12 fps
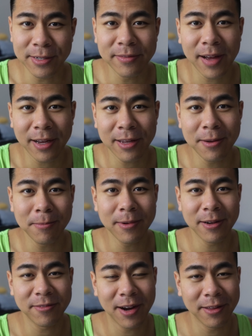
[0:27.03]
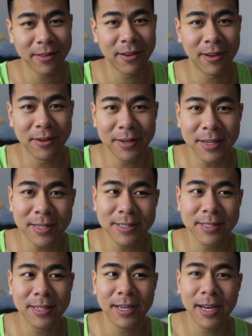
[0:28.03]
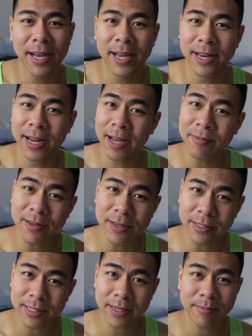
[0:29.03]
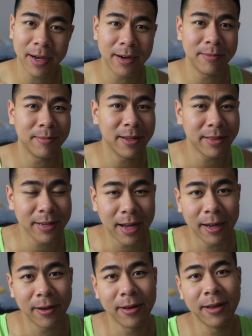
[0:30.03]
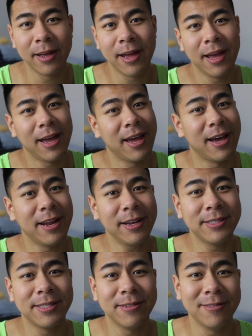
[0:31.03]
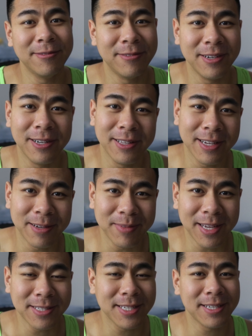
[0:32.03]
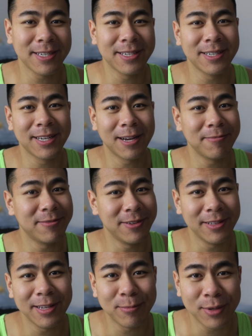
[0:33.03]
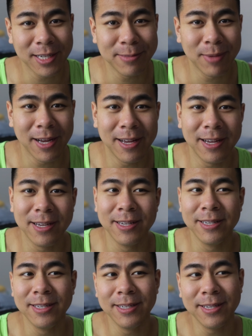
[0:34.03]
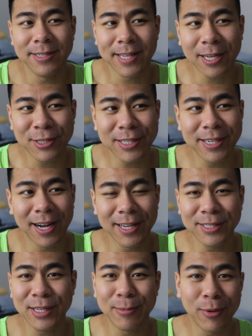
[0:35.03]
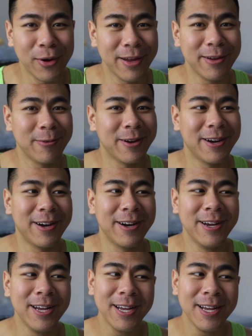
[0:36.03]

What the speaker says: new vacuum around the holidays and I've been using it about a month now. And it's really amazing. I'm really impressed by it. It's actually gotten to the point where